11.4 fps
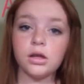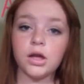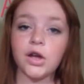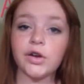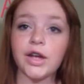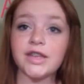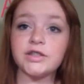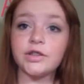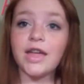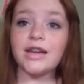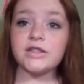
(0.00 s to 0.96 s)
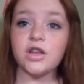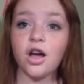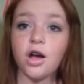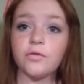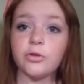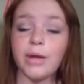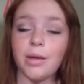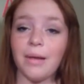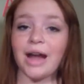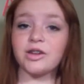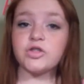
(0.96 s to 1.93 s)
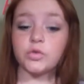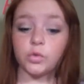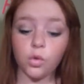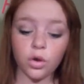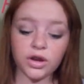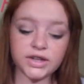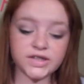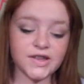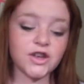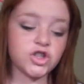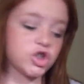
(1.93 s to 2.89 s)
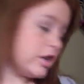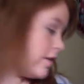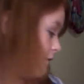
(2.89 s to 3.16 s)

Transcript: Okay, so that is all for my back to school organization